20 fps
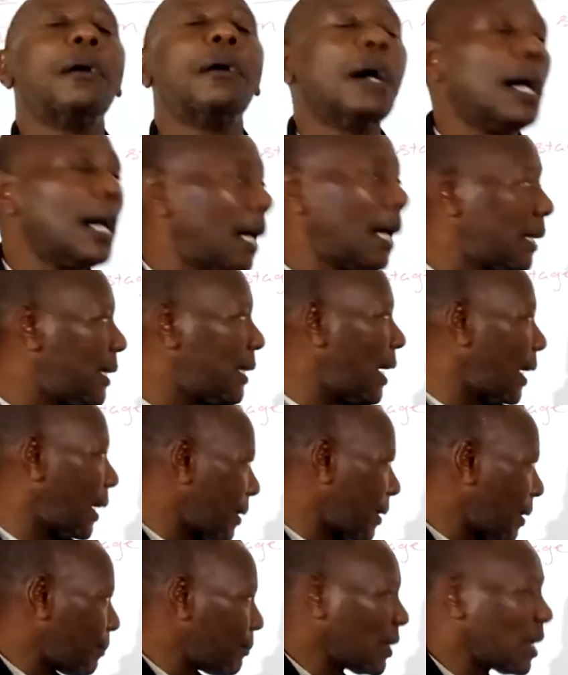
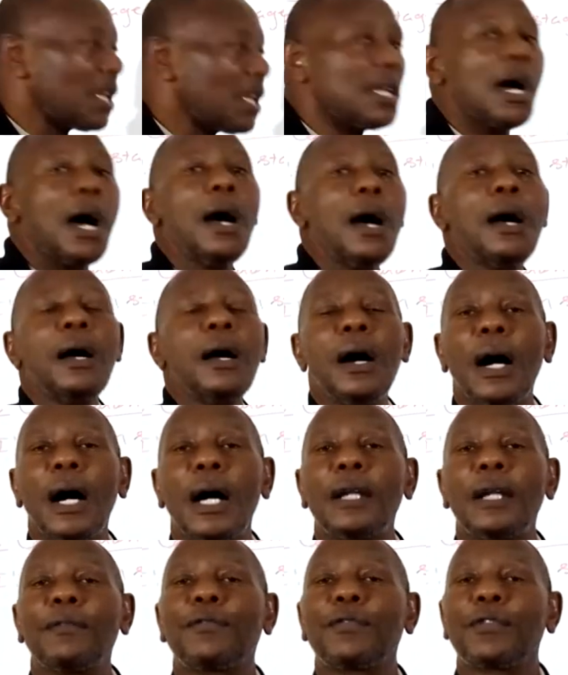diagram here
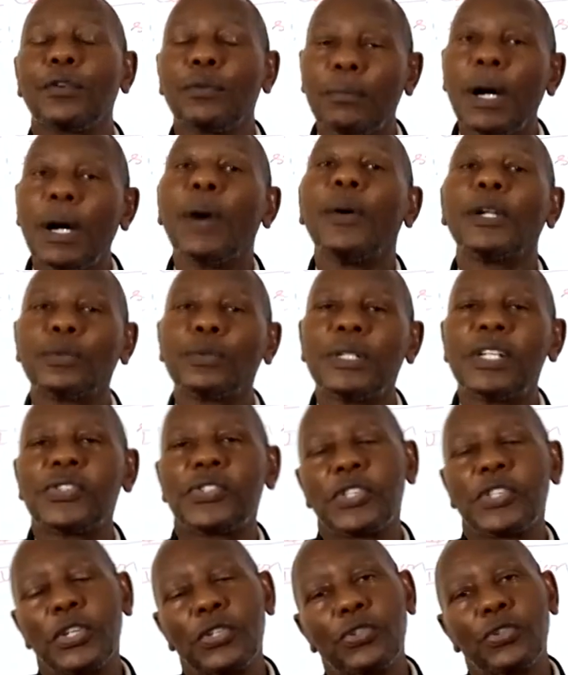and from our
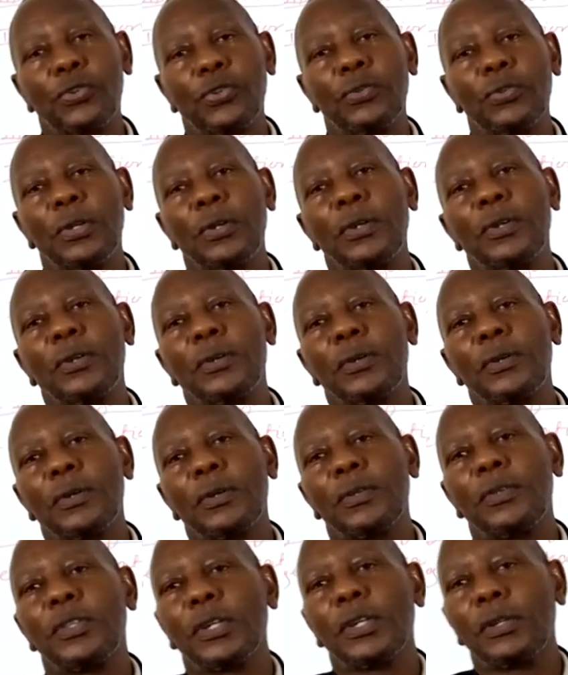today's session.
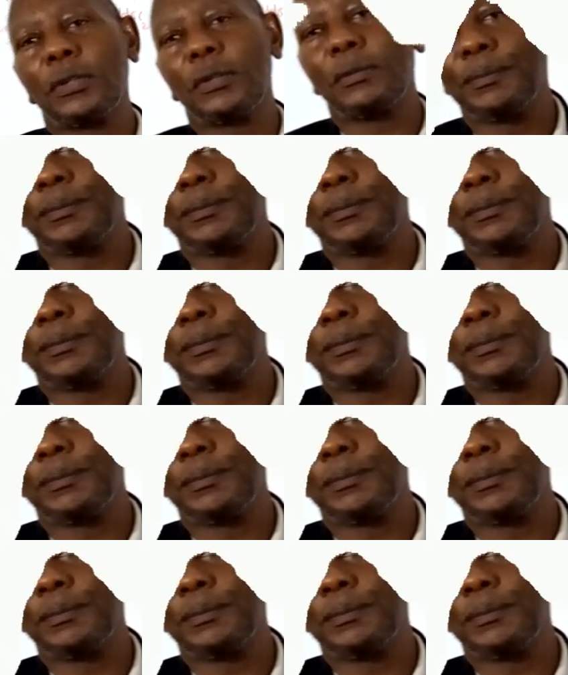Thank you.